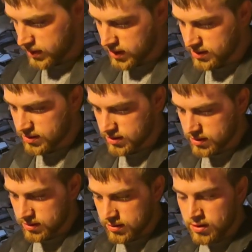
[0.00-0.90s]
base
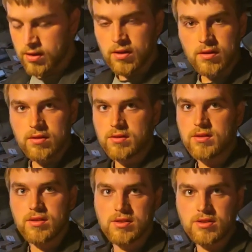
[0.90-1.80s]

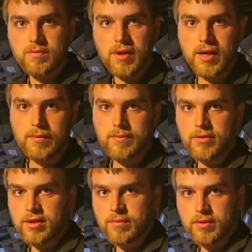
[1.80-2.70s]
until they just pop
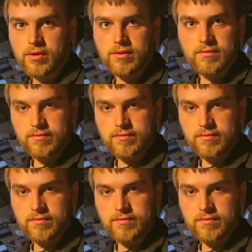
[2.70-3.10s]
right apart.